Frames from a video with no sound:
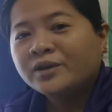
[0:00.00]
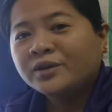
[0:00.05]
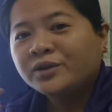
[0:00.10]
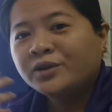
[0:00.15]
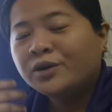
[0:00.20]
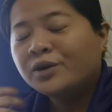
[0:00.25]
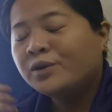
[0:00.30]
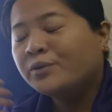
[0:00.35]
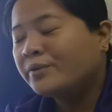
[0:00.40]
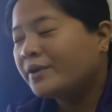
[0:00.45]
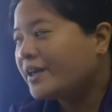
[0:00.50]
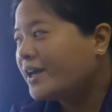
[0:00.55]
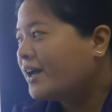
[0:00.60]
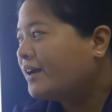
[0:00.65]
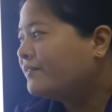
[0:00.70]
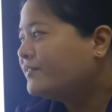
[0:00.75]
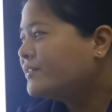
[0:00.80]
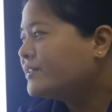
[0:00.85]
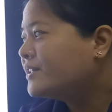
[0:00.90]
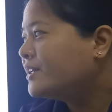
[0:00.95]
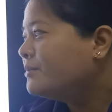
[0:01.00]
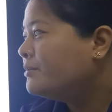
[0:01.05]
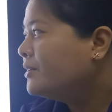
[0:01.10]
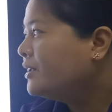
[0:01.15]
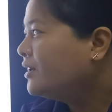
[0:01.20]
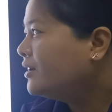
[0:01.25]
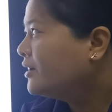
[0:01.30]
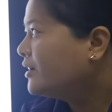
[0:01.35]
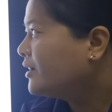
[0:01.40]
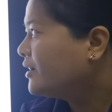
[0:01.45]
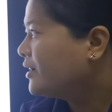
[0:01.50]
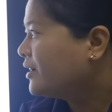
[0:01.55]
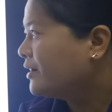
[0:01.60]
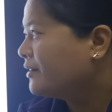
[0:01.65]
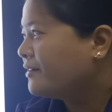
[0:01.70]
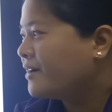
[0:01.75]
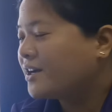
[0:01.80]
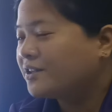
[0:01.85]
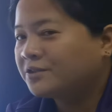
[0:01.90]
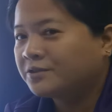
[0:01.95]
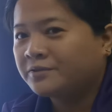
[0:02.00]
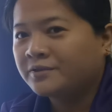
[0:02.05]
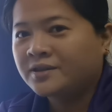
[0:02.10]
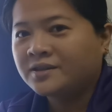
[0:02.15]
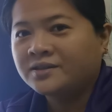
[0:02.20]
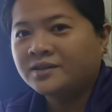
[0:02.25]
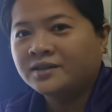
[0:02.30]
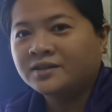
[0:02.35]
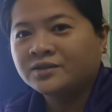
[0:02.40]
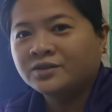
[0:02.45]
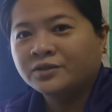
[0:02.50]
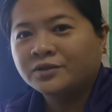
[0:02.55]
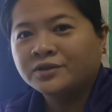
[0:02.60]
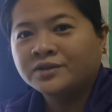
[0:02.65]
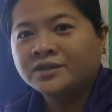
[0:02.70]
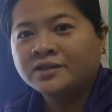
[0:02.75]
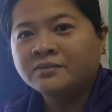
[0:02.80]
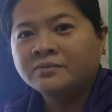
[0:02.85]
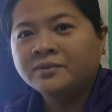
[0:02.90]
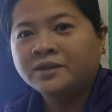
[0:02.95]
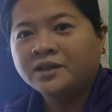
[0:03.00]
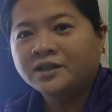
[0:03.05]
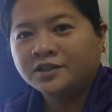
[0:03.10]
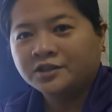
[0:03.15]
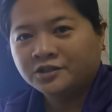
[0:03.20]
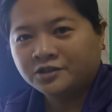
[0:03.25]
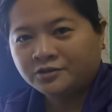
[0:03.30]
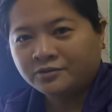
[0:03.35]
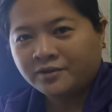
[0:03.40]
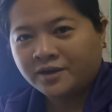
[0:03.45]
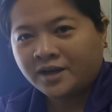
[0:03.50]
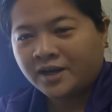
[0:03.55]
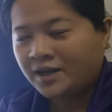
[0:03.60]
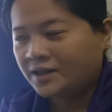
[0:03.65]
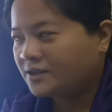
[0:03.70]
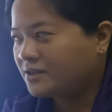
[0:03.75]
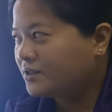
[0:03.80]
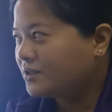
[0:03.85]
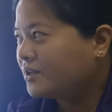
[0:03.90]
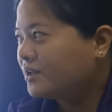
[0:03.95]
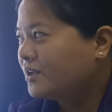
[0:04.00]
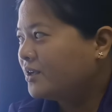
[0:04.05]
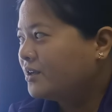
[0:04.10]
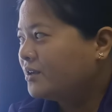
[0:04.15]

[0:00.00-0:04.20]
though we have similar characteristics or similar traits,